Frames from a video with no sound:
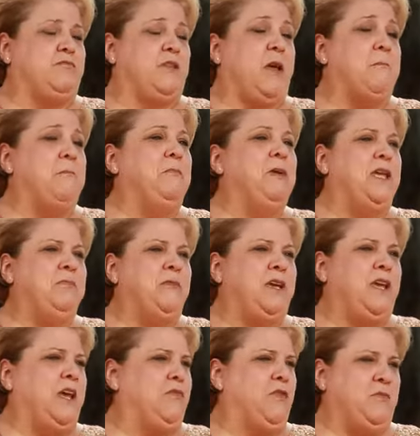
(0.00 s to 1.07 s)
am
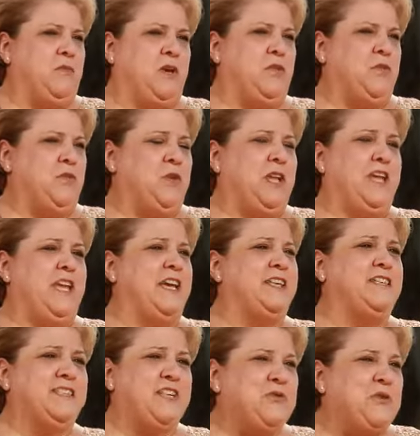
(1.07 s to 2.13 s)
beaming every month when he
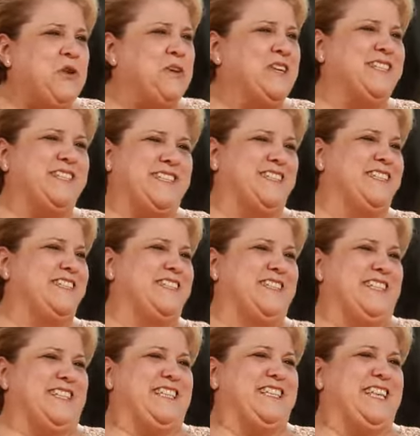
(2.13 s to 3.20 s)
has 0
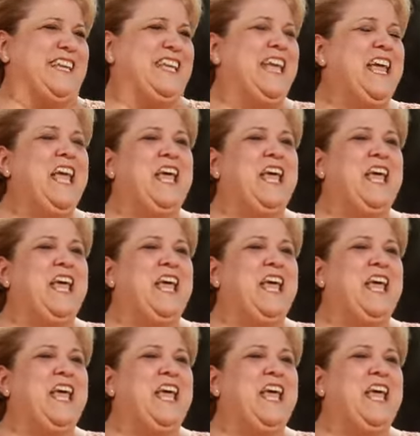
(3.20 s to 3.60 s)
incidences, and